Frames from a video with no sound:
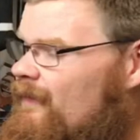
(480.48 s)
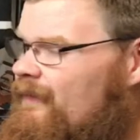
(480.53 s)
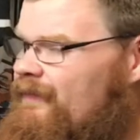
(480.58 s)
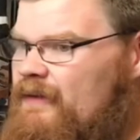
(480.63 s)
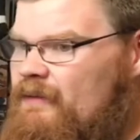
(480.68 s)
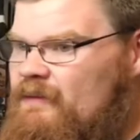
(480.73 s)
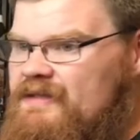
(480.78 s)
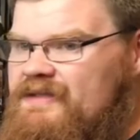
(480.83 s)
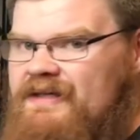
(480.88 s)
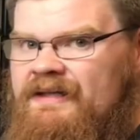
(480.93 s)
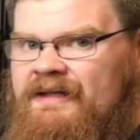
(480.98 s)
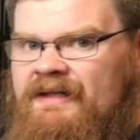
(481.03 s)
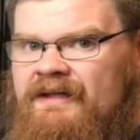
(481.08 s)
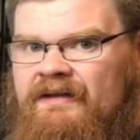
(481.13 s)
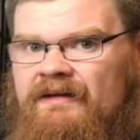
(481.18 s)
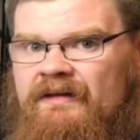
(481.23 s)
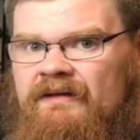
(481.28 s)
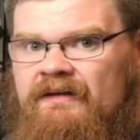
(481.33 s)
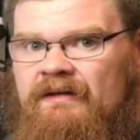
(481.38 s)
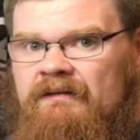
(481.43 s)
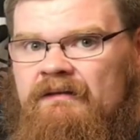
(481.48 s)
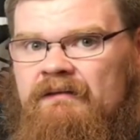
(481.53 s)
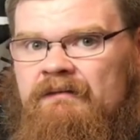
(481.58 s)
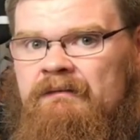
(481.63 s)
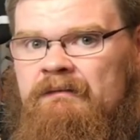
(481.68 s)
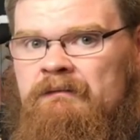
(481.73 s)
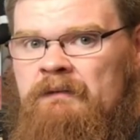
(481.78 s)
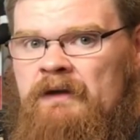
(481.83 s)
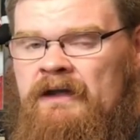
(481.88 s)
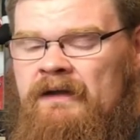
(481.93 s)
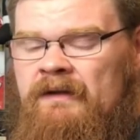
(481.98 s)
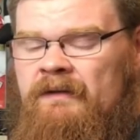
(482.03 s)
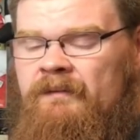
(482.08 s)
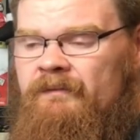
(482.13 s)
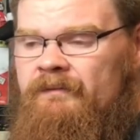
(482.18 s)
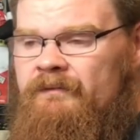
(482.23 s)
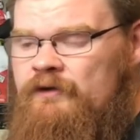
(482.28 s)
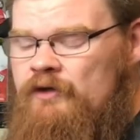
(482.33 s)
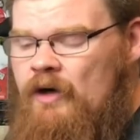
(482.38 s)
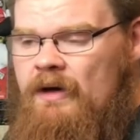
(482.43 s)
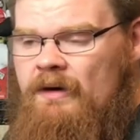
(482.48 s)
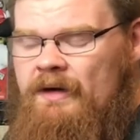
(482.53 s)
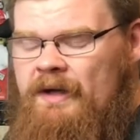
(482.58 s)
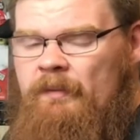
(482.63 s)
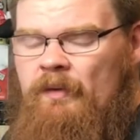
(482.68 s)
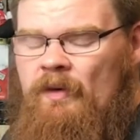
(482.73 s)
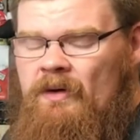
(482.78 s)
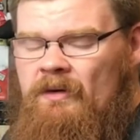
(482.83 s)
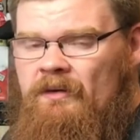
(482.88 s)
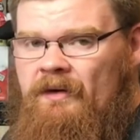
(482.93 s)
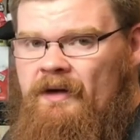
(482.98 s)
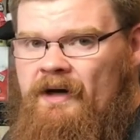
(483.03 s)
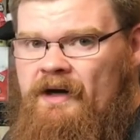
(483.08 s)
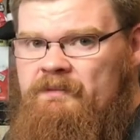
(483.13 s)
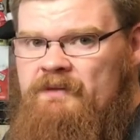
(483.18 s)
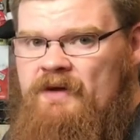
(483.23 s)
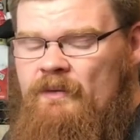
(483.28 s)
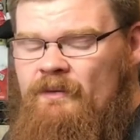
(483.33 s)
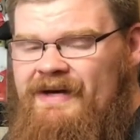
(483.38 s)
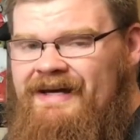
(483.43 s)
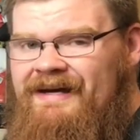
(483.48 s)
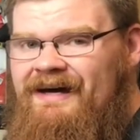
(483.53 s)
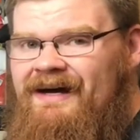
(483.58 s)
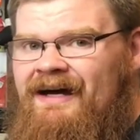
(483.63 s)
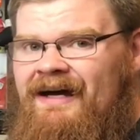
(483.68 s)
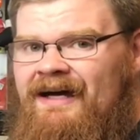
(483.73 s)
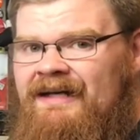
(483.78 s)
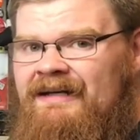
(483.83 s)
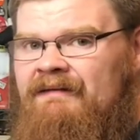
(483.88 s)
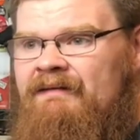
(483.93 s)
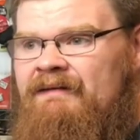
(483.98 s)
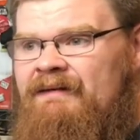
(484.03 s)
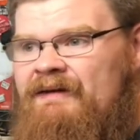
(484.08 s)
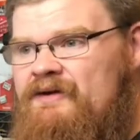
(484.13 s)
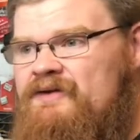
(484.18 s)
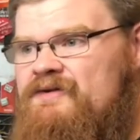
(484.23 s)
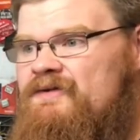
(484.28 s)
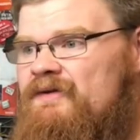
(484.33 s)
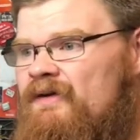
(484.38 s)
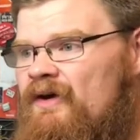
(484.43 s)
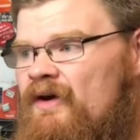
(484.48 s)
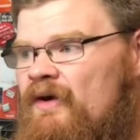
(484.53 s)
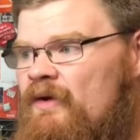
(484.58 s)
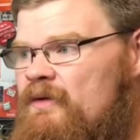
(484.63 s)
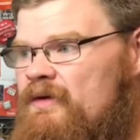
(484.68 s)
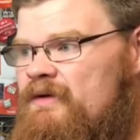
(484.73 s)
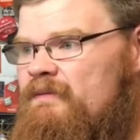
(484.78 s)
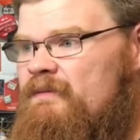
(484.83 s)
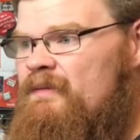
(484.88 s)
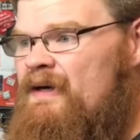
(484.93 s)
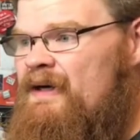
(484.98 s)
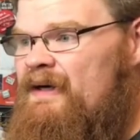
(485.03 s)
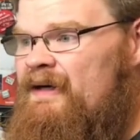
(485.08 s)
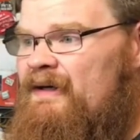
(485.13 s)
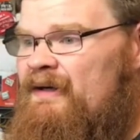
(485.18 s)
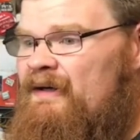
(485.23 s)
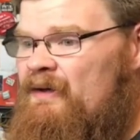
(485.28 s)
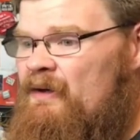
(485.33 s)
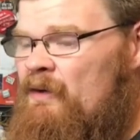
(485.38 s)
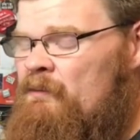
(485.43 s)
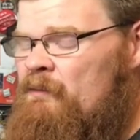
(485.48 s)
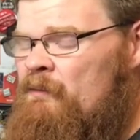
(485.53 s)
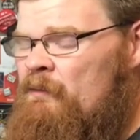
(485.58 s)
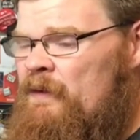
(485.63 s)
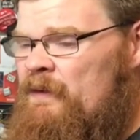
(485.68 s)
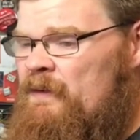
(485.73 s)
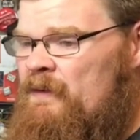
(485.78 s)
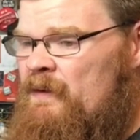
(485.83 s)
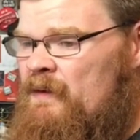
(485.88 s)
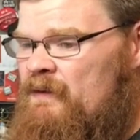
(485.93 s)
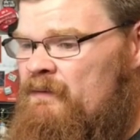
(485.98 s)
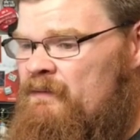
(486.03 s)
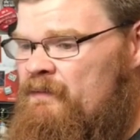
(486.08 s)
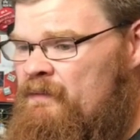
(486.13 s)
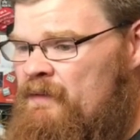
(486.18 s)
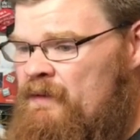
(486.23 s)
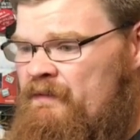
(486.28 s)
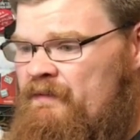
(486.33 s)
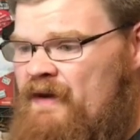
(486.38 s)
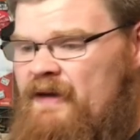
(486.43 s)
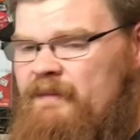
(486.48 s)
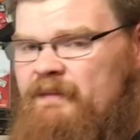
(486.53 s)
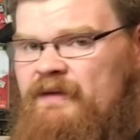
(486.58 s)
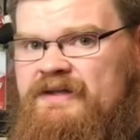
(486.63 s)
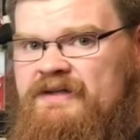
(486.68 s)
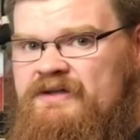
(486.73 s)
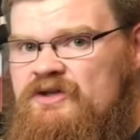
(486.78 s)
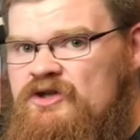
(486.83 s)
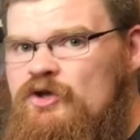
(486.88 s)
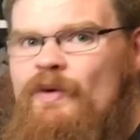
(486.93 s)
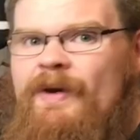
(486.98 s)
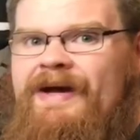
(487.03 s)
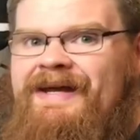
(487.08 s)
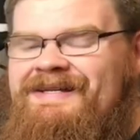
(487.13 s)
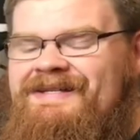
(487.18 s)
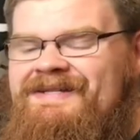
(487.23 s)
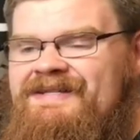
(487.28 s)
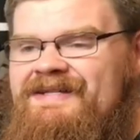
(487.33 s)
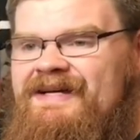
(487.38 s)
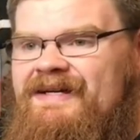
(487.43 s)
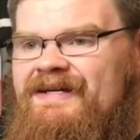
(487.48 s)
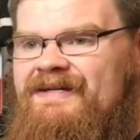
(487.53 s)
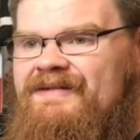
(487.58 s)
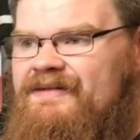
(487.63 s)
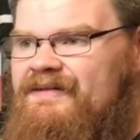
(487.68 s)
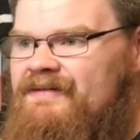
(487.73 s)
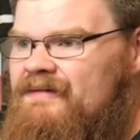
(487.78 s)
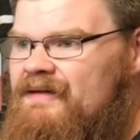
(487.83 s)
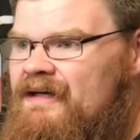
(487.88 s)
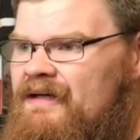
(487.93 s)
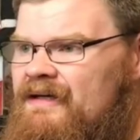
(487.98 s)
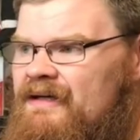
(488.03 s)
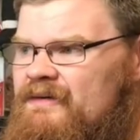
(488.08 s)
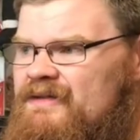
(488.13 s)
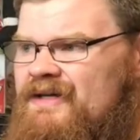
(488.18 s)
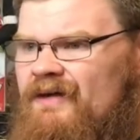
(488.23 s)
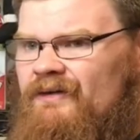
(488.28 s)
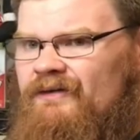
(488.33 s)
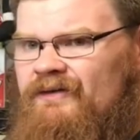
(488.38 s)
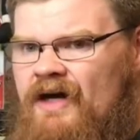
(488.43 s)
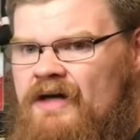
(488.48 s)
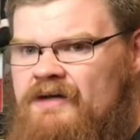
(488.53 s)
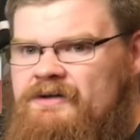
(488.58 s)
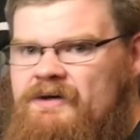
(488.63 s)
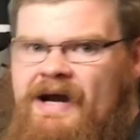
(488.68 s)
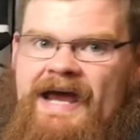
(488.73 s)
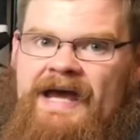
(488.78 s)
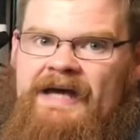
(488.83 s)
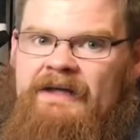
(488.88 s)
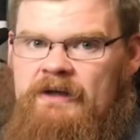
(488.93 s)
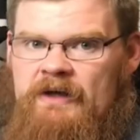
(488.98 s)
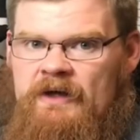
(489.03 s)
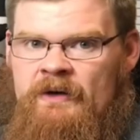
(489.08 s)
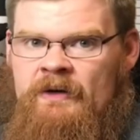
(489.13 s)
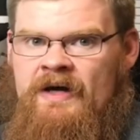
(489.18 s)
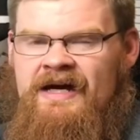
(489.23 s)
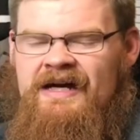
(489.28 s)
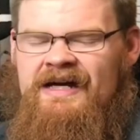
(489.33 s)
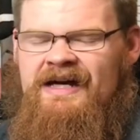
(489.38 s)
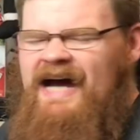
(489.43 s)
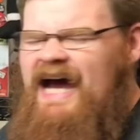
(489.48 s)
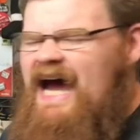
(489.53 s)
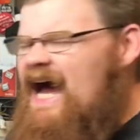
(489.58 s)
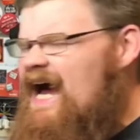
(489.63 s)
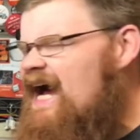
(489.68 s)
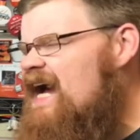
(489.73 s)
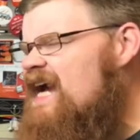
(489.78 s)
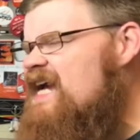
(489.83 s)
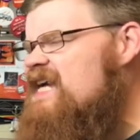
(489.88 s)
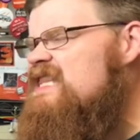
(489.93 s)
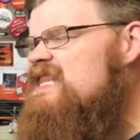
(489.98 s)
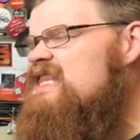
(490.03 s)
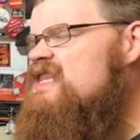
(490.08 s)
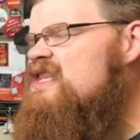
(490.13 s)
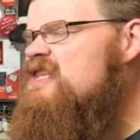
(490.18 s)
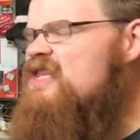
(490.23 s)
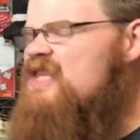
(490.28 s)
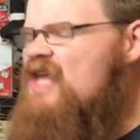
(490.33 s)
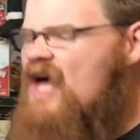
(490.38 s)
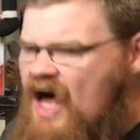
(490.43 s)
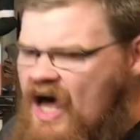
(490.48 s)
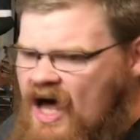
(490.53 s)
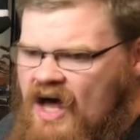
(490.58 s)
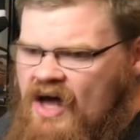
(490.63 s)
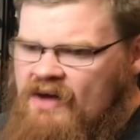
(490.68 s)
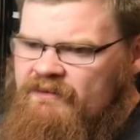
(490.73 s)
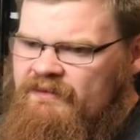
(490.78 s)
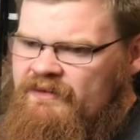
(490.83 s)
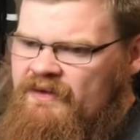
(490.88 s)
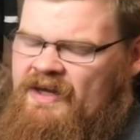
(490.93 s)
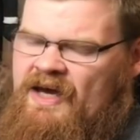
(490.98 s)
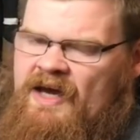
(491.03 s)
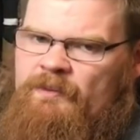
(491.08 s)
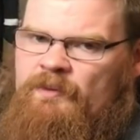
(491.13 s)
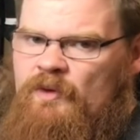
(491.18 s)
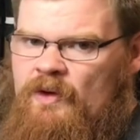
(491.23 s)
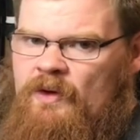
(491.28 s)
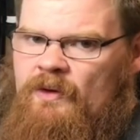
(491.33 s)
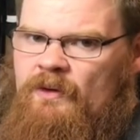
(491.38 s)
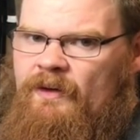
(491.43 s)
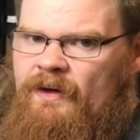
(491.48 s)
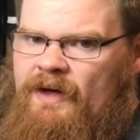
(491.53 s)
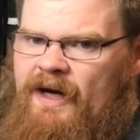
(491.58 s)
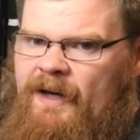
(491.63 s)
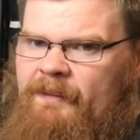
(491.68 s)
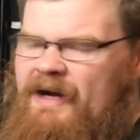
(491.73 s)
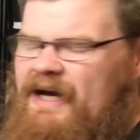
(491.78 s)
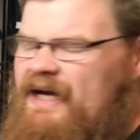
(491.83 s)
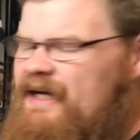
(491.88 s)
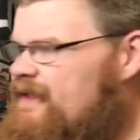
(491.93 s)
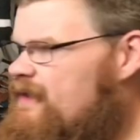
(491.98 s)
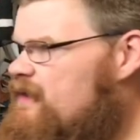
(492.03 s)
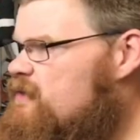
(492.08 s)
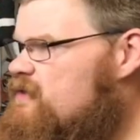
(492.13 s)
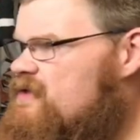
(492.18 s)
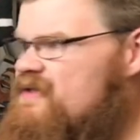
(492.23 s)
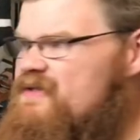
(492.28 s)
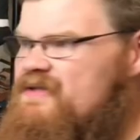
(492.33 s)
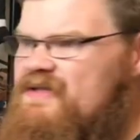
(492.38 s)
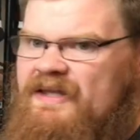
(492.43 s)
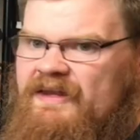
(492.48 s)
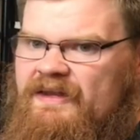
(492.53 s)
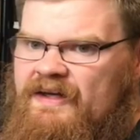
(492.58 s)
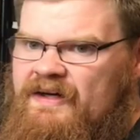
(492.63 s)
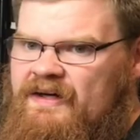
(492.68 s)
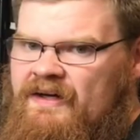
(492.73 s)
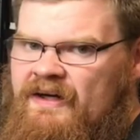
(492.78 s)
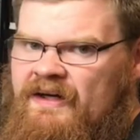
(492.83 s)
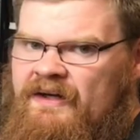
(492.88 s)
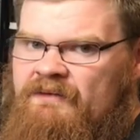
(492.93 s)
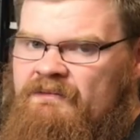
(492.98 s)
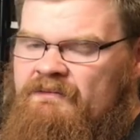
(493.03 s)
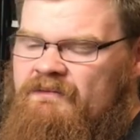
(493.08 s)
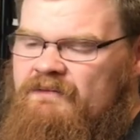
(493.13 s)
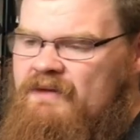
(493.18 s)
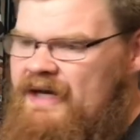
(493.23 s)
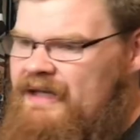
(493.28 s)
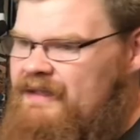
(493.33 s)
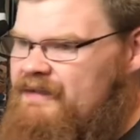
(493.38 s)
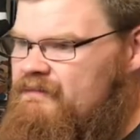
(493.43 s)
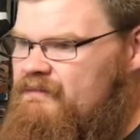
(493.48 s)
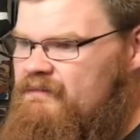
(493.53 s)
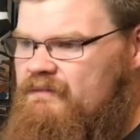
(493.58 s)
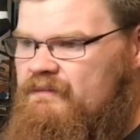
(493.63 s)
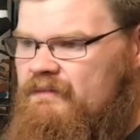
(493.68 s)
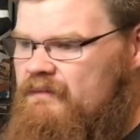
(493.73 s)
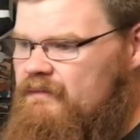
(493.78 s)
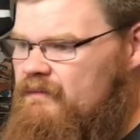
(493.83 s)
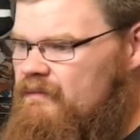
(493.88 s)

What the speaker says: there was a drawing program that we got years ago with the family's 286. It was called Dr. Halo. I loved that program. I used to sit there and